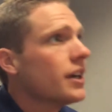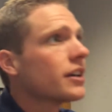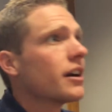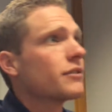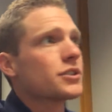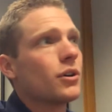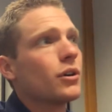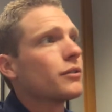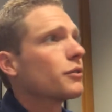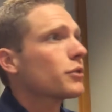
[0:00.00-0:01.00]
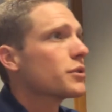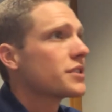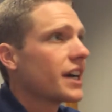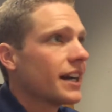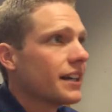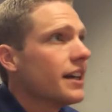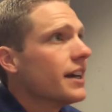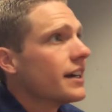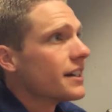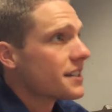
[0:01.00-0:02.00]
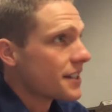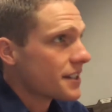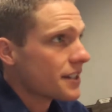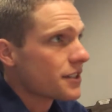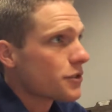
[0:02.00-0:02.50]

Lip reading: covers all of the roadside assistance